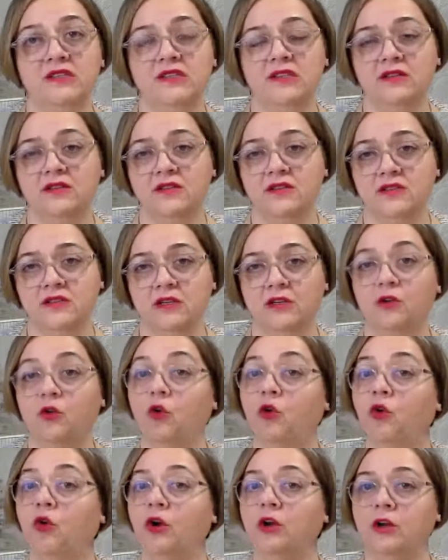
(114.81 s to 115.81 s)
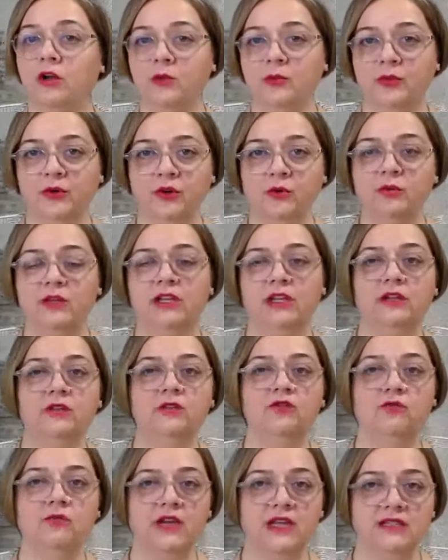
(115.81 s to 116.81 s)
citizen or a
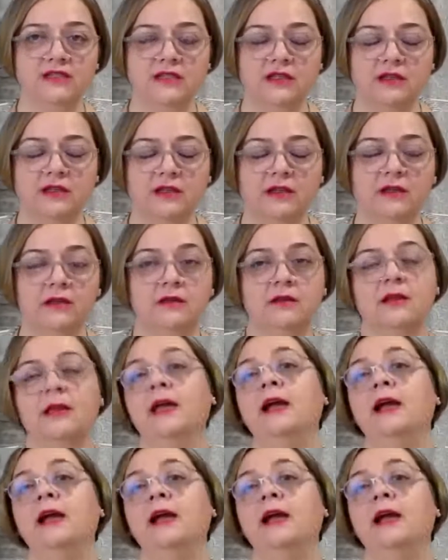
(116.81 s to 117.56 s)
permanent resident